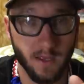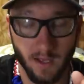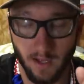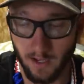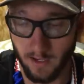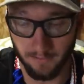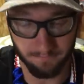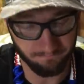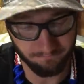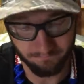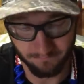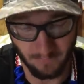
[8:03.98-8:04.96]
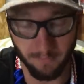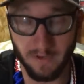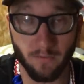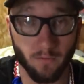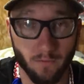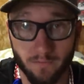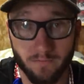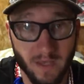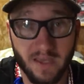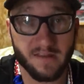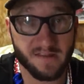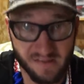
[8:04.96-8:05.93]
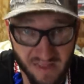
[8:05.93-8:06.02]
I mean, it
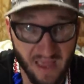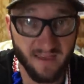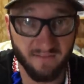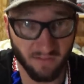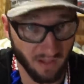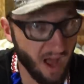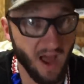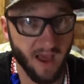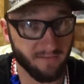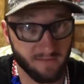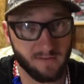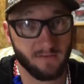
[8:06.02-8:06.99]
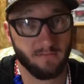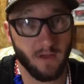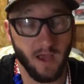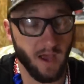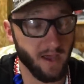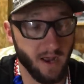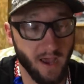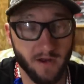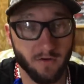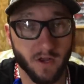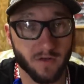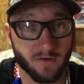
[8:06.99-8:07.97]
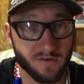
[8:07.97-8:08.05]
could save lives. I don't
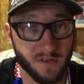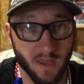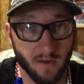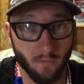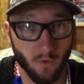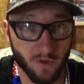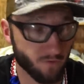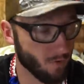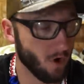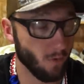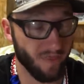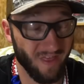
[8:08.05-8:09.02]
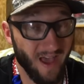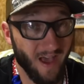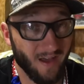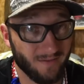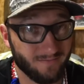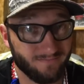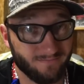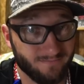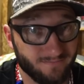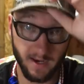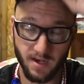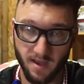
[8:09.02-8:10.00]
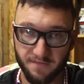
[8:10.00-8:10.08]
understand what's wrong with that.
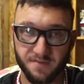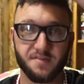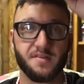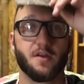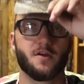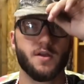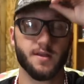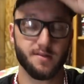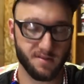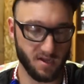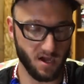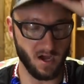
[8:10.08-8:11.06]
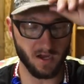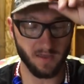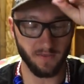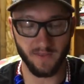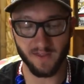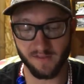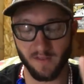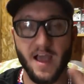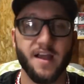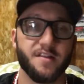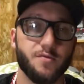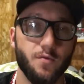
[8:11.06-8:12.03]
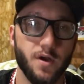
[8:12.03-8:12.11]
Enough serious talk. This
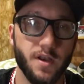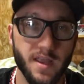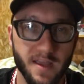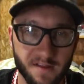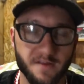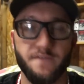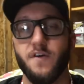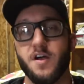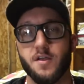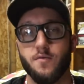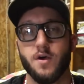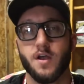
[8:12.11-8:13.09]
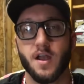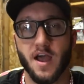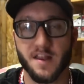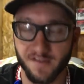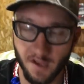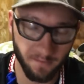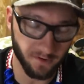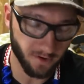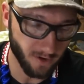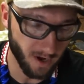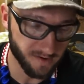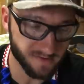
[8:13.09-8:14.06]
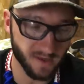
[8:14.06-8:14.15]
last one is a funny one. I stumbled
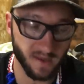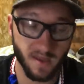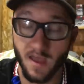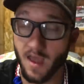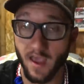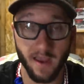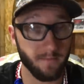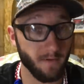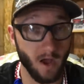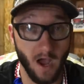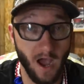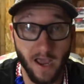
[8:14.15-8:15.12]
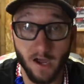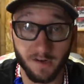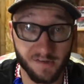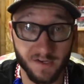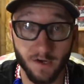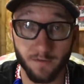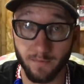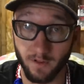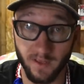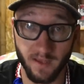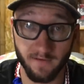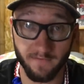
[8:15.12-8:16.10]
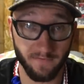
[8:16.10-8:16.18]
across it and I honestly don't
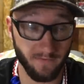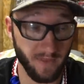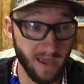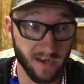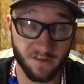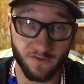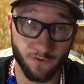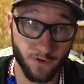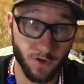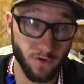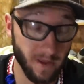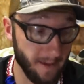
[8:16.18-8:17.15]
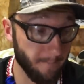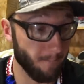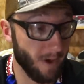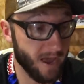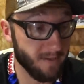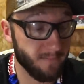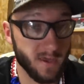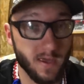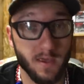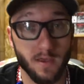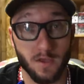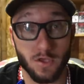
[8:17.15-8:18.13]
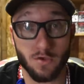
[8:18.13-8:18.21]
believe that it's true. It might
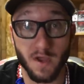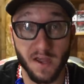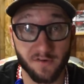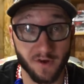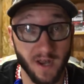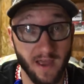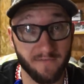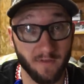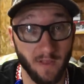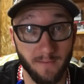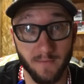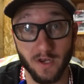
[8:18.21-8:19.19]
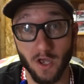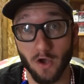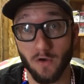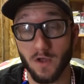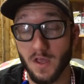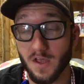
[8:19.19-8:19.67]
be. You guys are gonna have to let me know.